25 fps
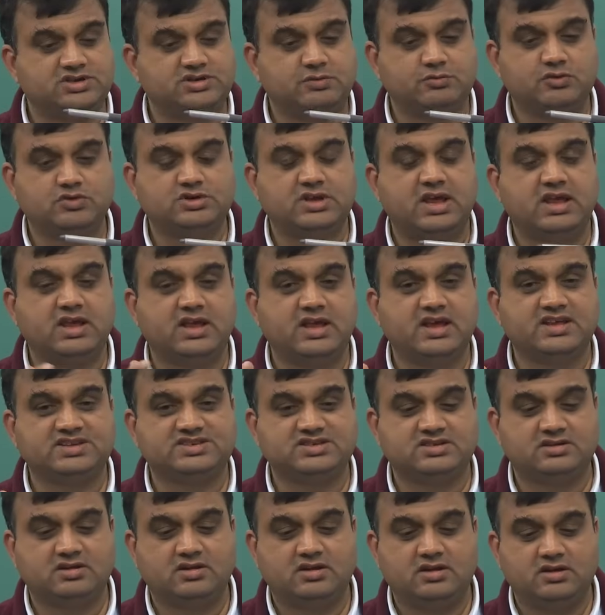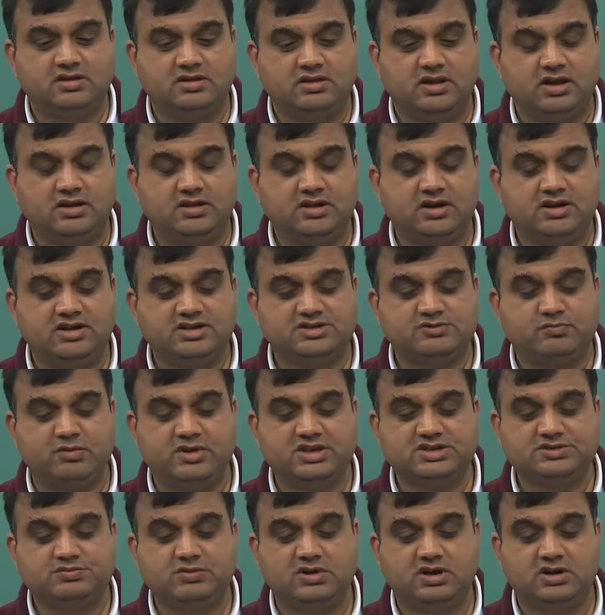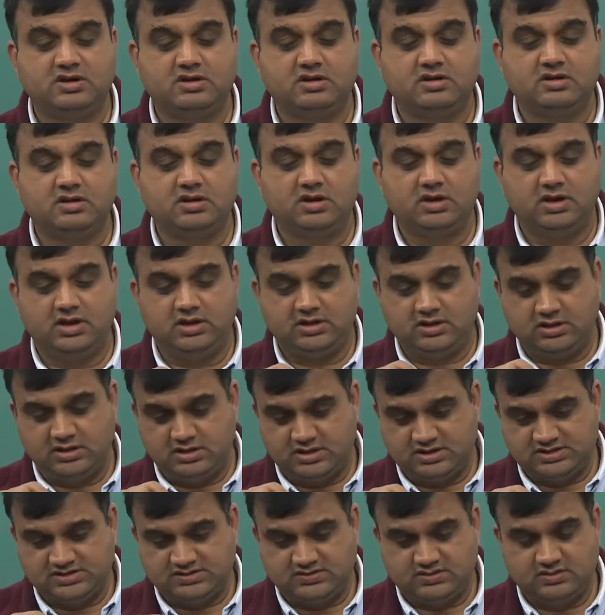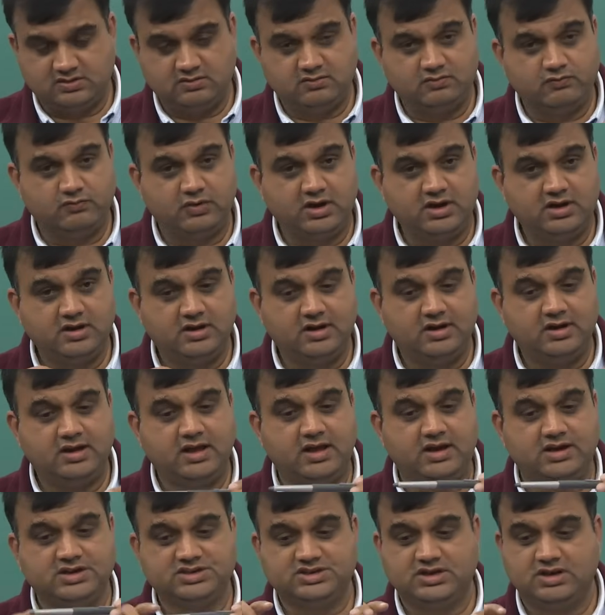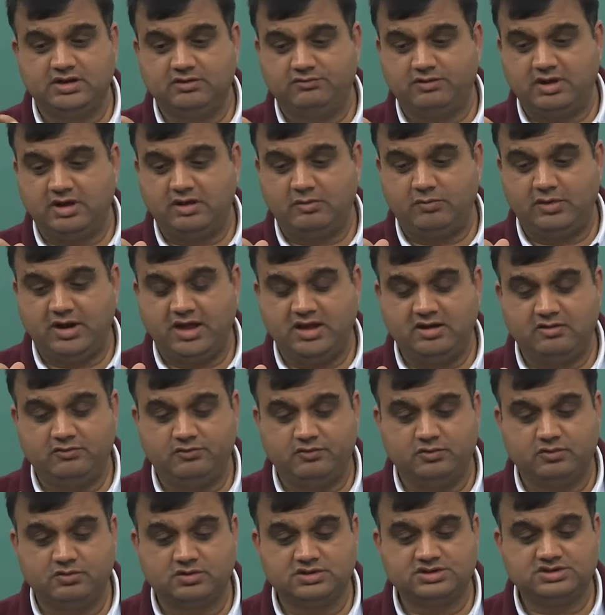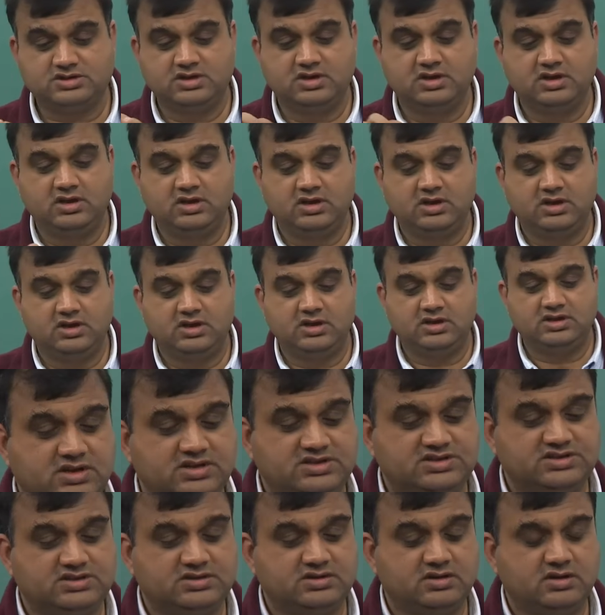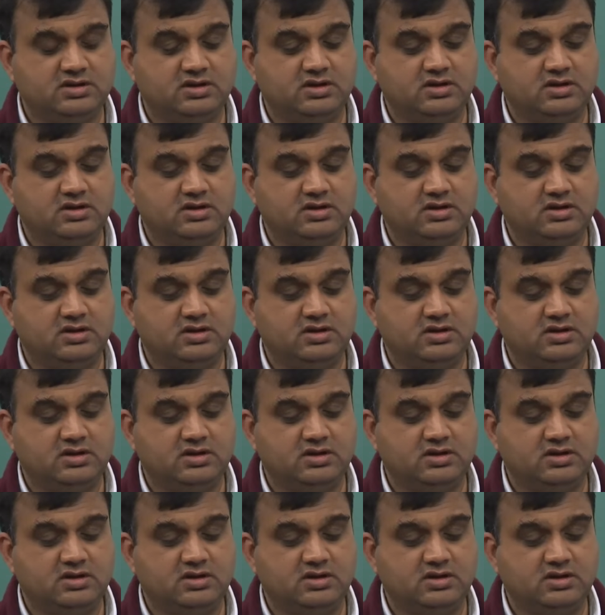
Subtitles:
suppose I guess that the displacement in this vertical direction, if I apply a force, is